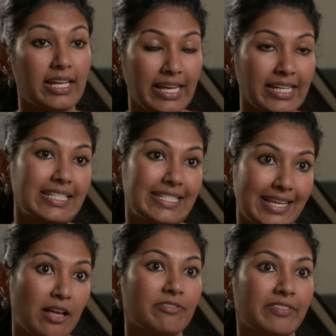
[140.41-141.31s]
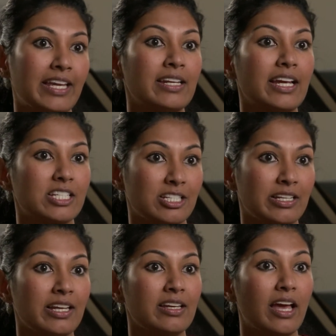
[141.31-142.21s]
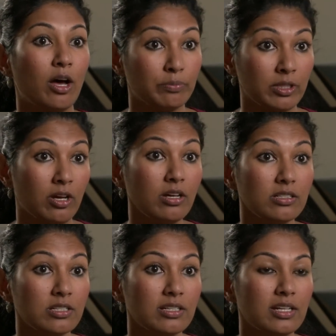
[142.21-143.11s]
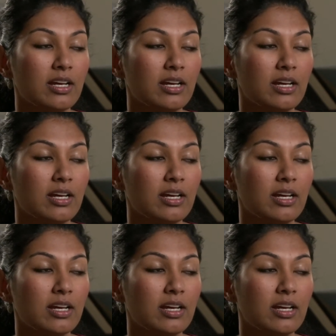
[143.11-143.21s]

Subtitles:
in itself can actually help a lot.